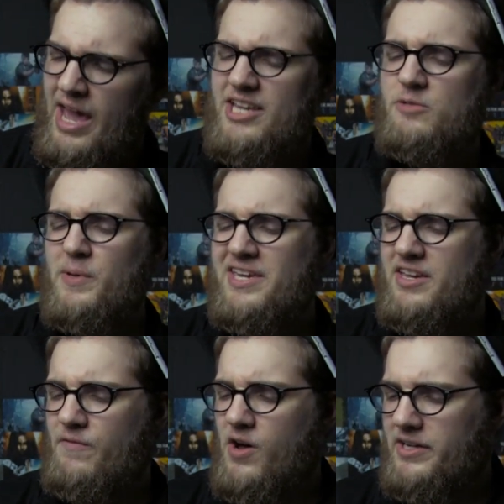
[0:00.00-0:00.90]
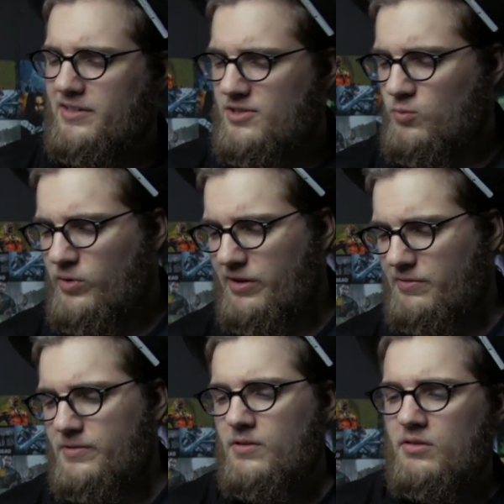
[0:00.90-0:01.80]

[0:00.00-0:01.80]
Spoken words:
Hey, speaking of Oculus Rift,